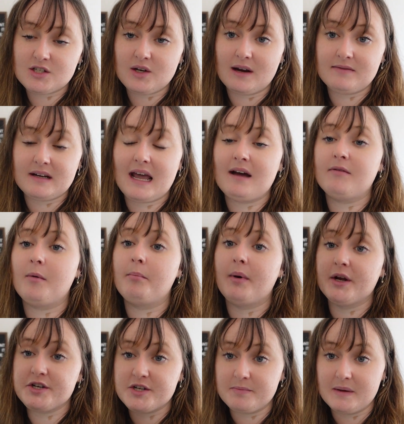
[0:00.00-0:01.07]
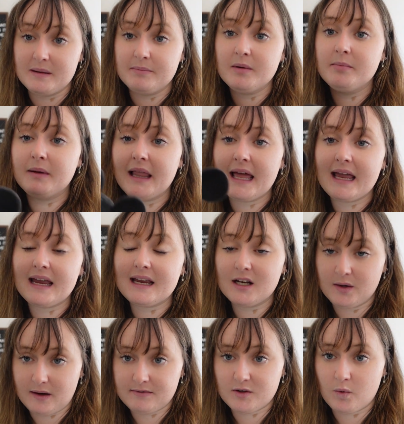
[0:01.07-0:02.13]
you have to have a bunch of people playing and
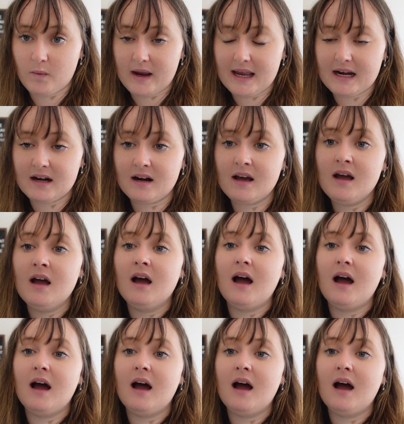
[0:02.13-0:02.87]
you have to win.